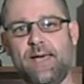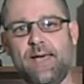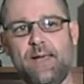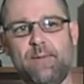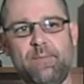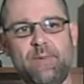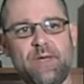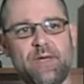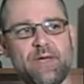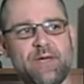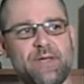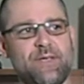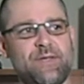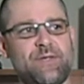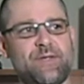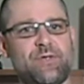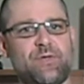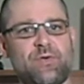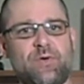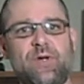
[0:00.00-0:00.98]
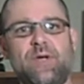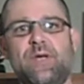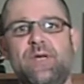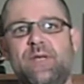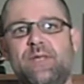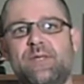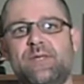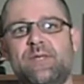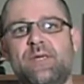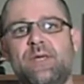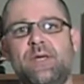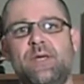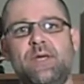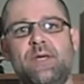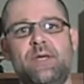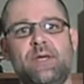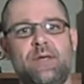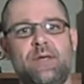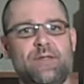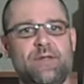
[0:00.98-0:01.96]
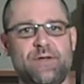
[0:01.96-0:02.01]
and because trades,
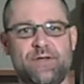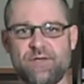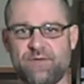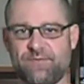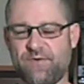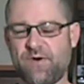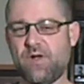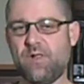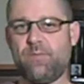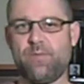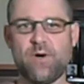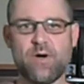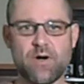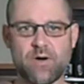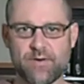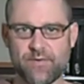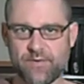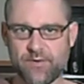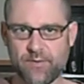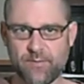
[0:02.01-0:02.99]
they just fall apart.